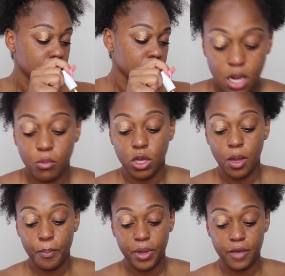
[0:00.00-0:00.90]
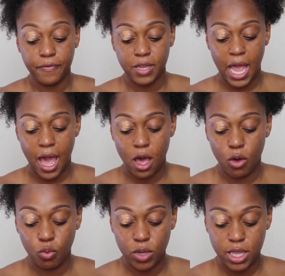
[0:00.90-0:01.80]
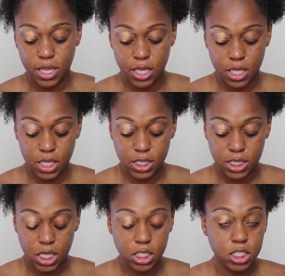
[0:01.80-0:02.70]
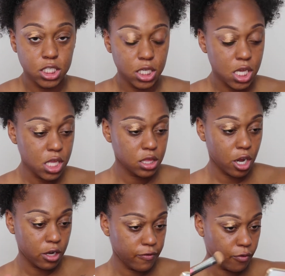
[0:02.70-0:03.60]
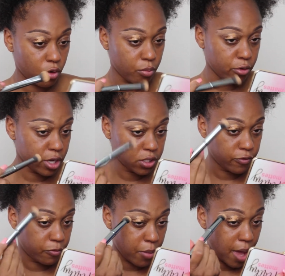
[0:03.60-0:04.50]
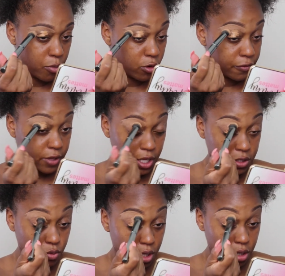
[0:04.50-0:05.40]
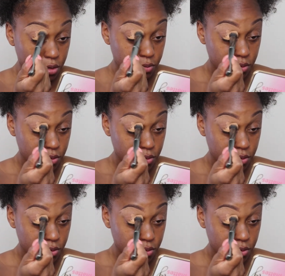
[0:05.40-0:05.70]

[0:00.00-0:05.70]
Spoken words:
Then I'm gonna buff it out with this G34 brush by Morphe as well.